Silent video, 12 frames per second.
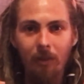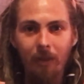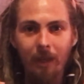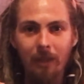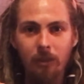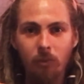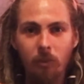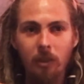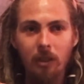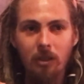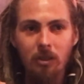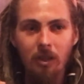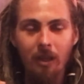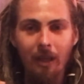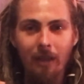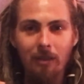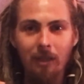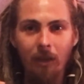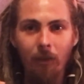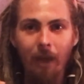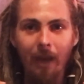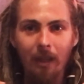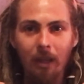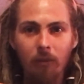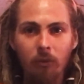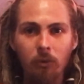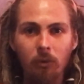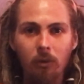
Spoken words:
that it's reached until that level